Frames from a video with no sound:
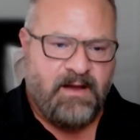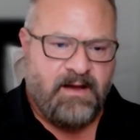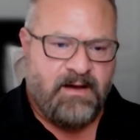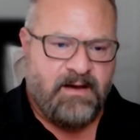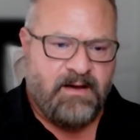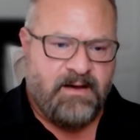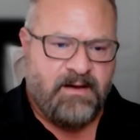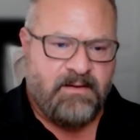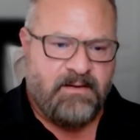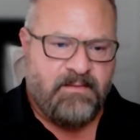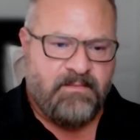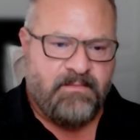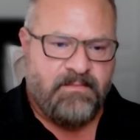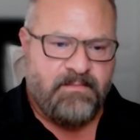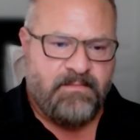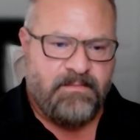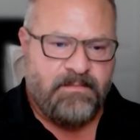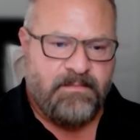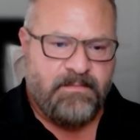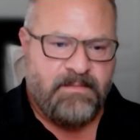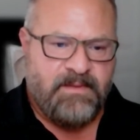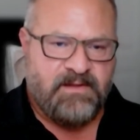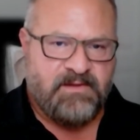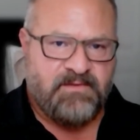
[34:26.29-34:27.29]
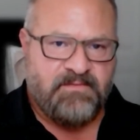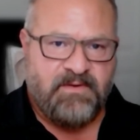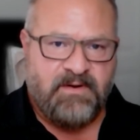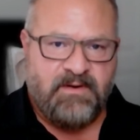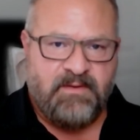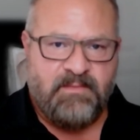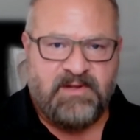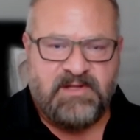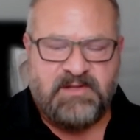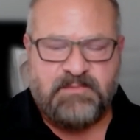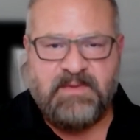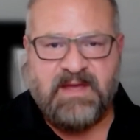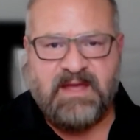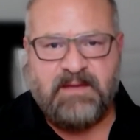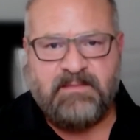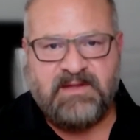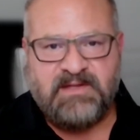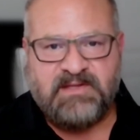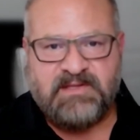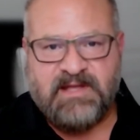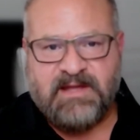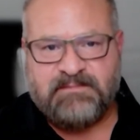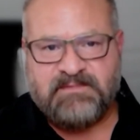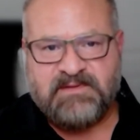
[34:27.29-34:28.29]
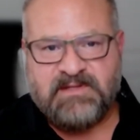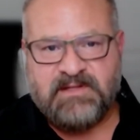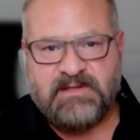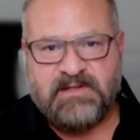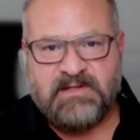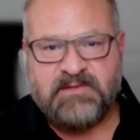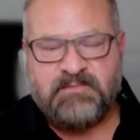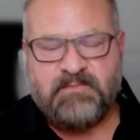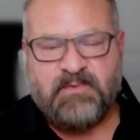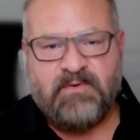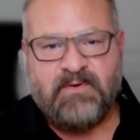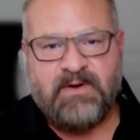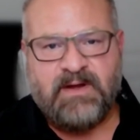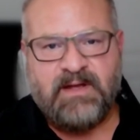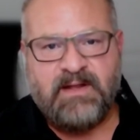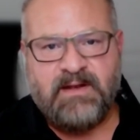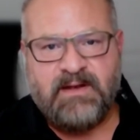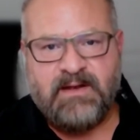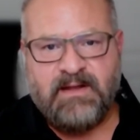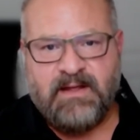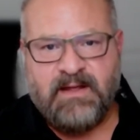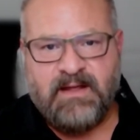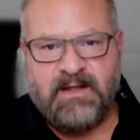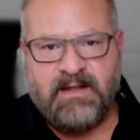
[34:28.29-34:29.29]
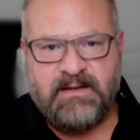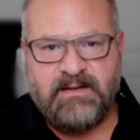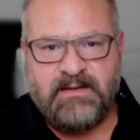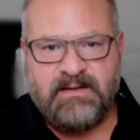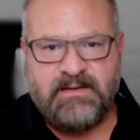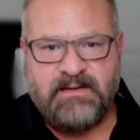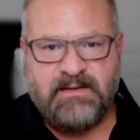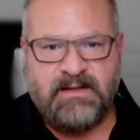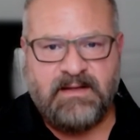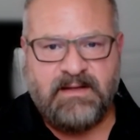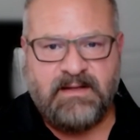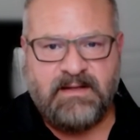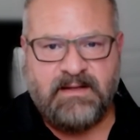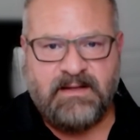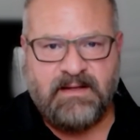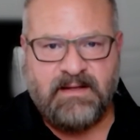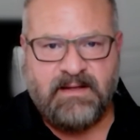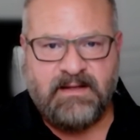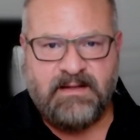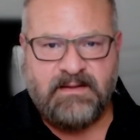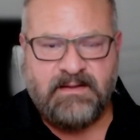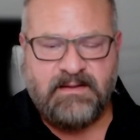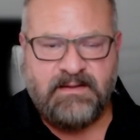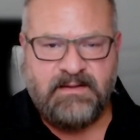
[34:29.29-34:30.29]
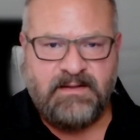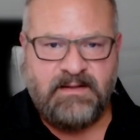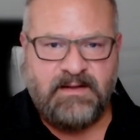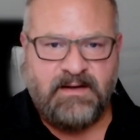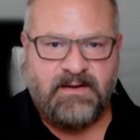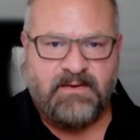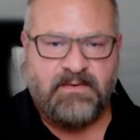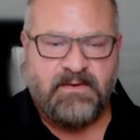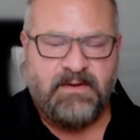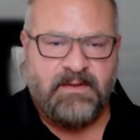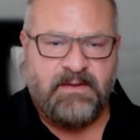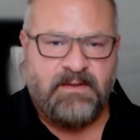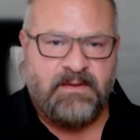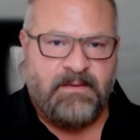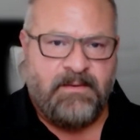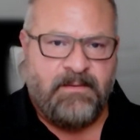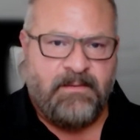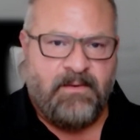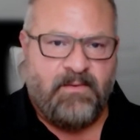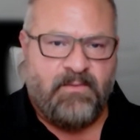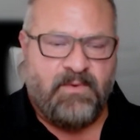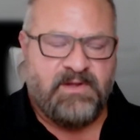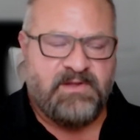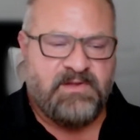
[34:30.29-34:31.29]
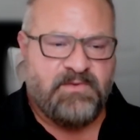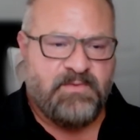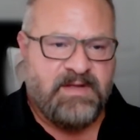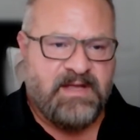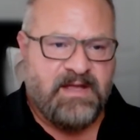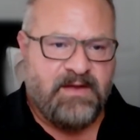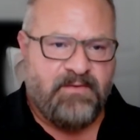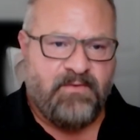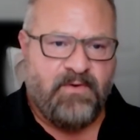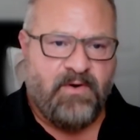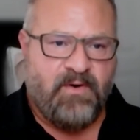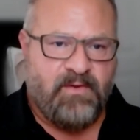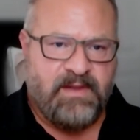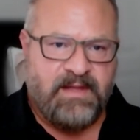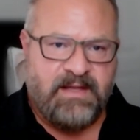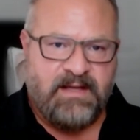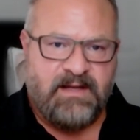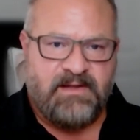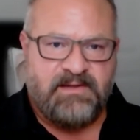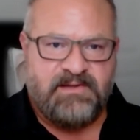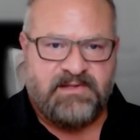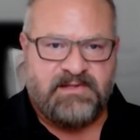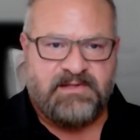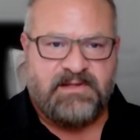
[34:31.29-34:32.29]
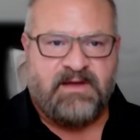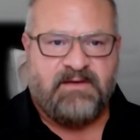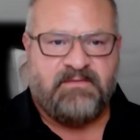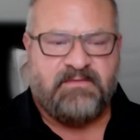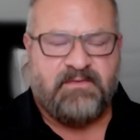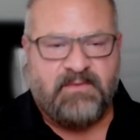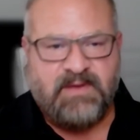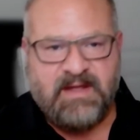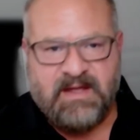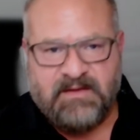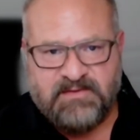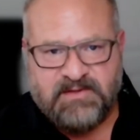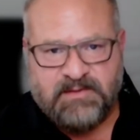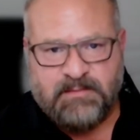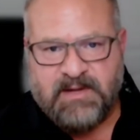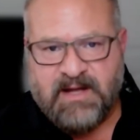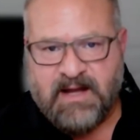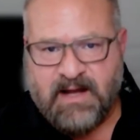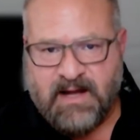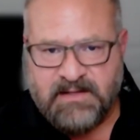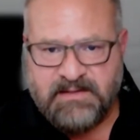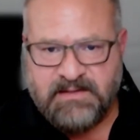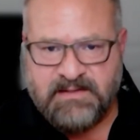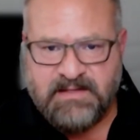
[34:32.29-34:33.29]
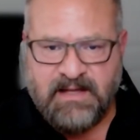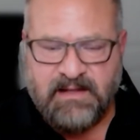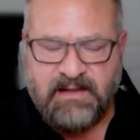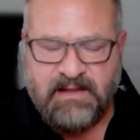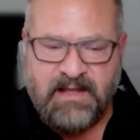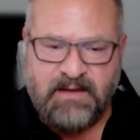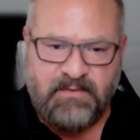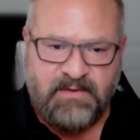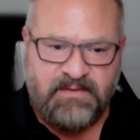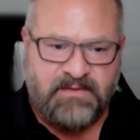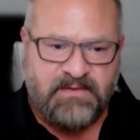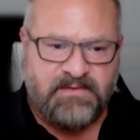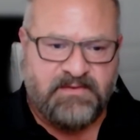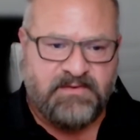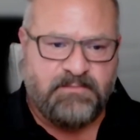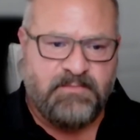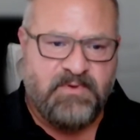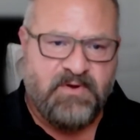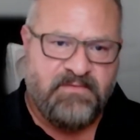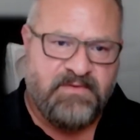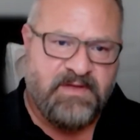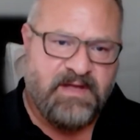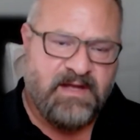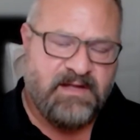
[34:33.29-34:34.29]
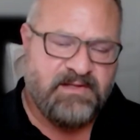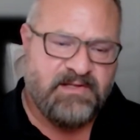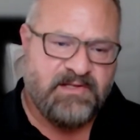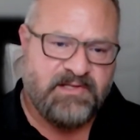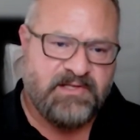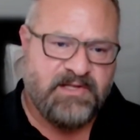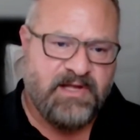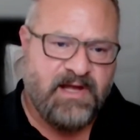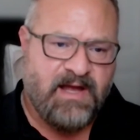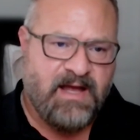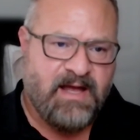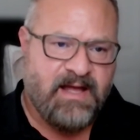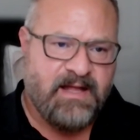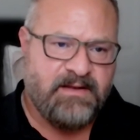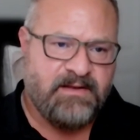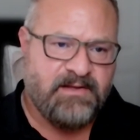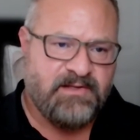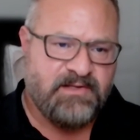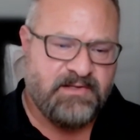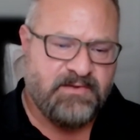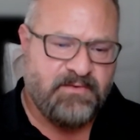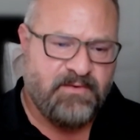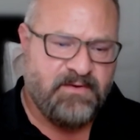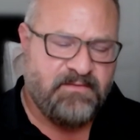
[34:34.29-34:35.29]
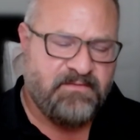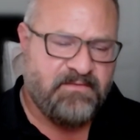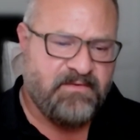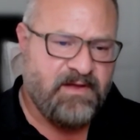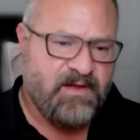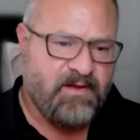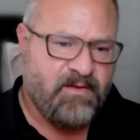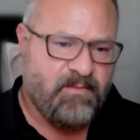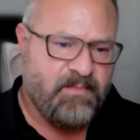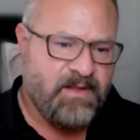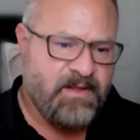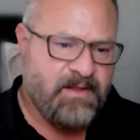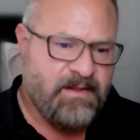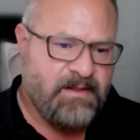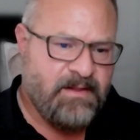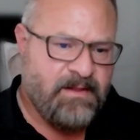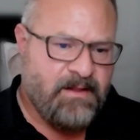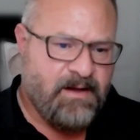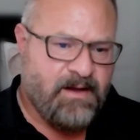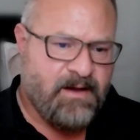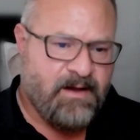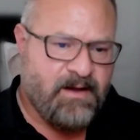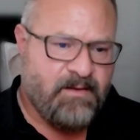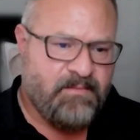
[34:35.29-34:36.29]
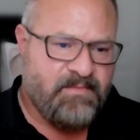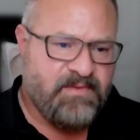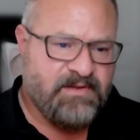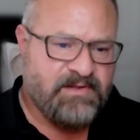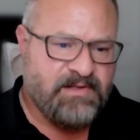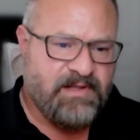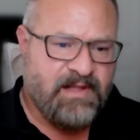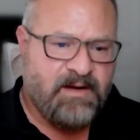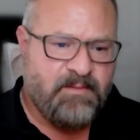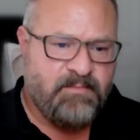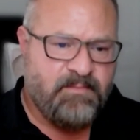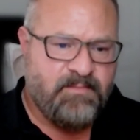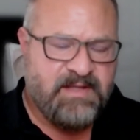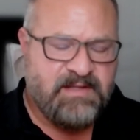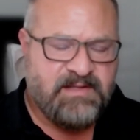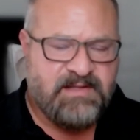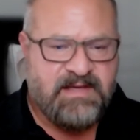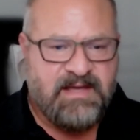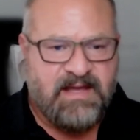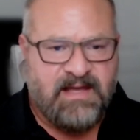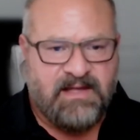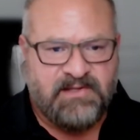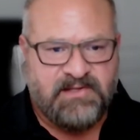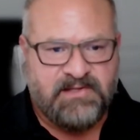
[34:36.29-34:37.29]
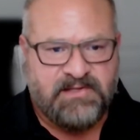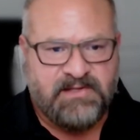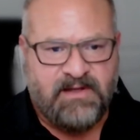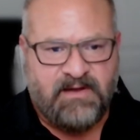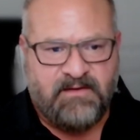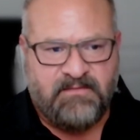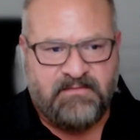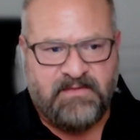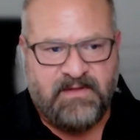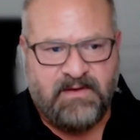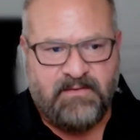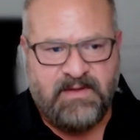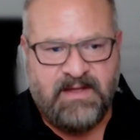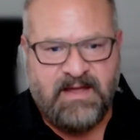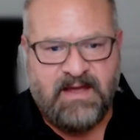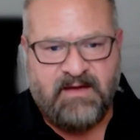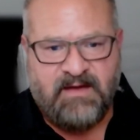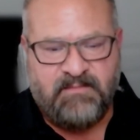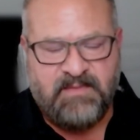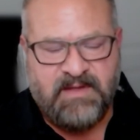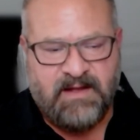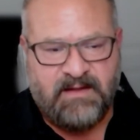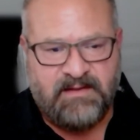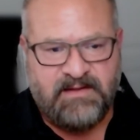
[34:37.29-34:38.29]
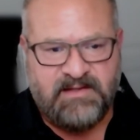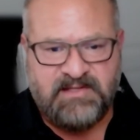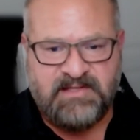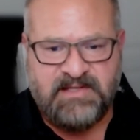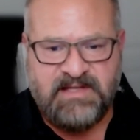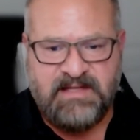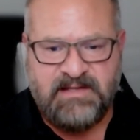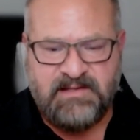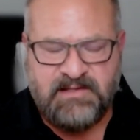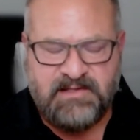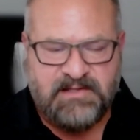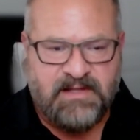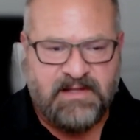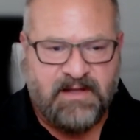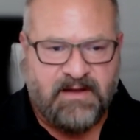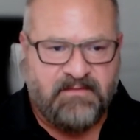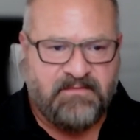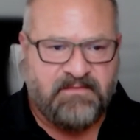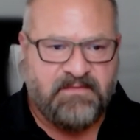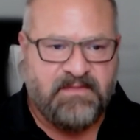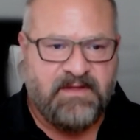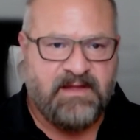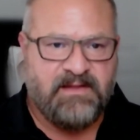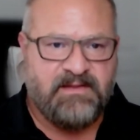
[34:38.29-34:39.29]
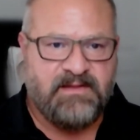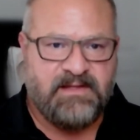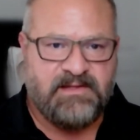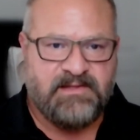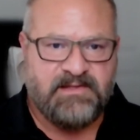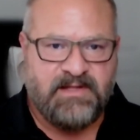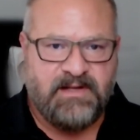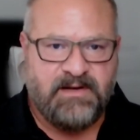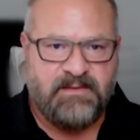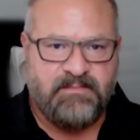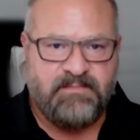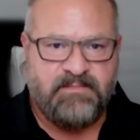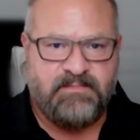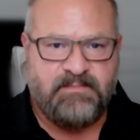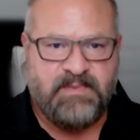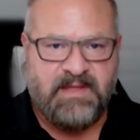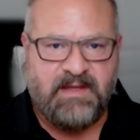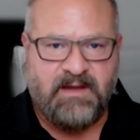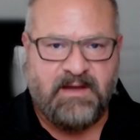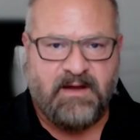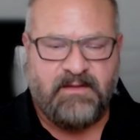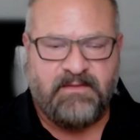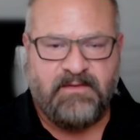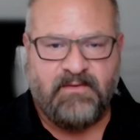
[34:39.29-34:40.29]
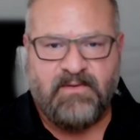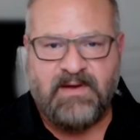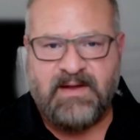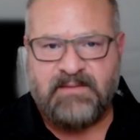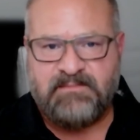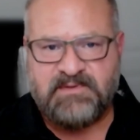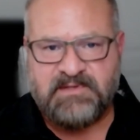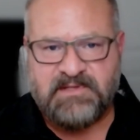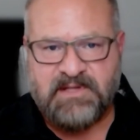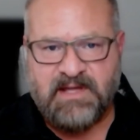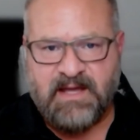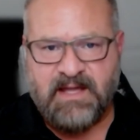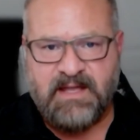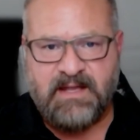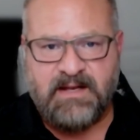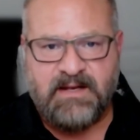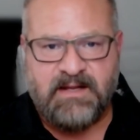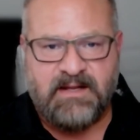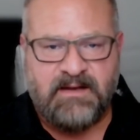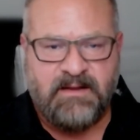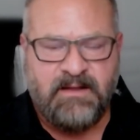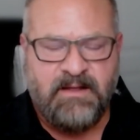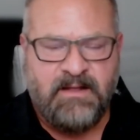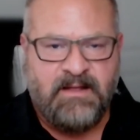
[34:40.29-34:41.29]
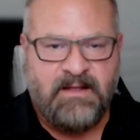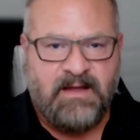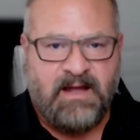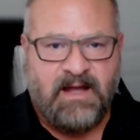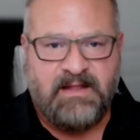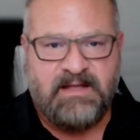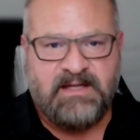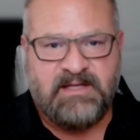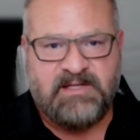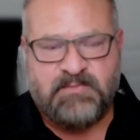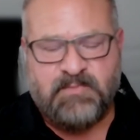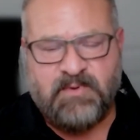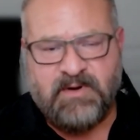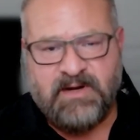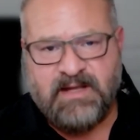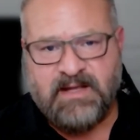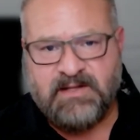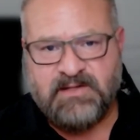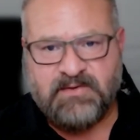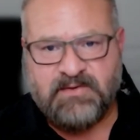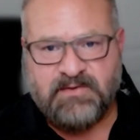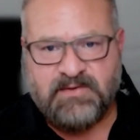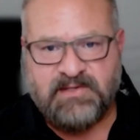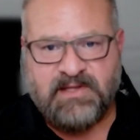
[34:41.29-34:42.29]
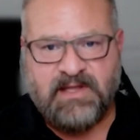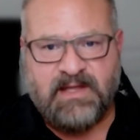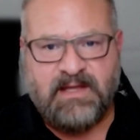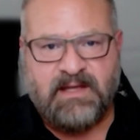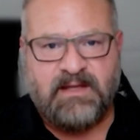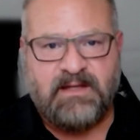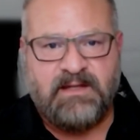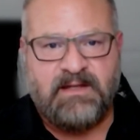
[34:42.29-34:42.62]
Um, it's very much baby steps at this point, and uh, you know, once we get rolling on stuff and we have some content, like with this movie I just shot, this short film, uh, there's a lot of BTS stuff that we have behind the scenes stuff that that's going to be on the website, and I think it's pretty interesting.